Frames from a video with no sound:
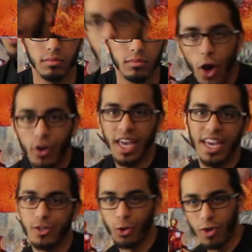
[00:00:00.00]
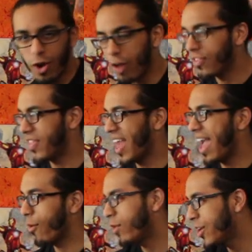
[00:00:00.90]
Okay, so right off of
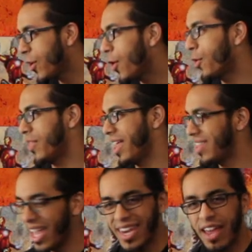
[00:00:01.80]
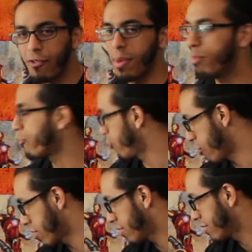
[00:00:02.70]
that, we know that they never met before.